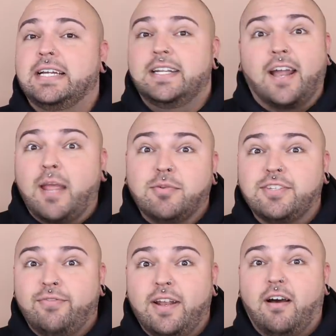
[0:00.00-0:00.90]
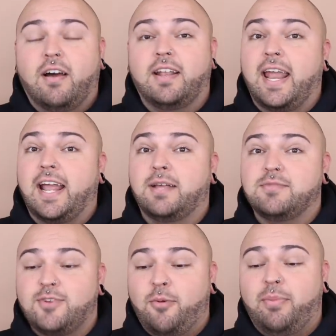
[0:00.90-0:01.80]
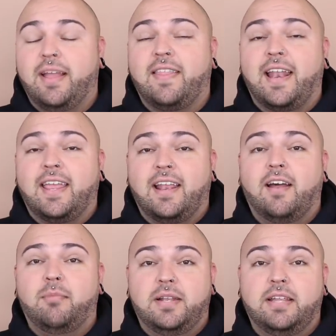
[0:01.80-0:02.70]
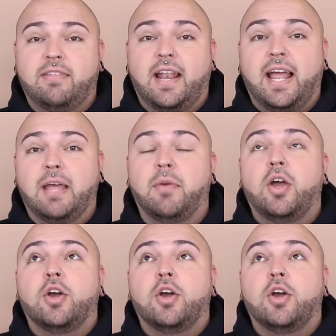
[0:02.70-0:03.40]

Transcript: not able to fit on and I am so big that I cannot believe that I am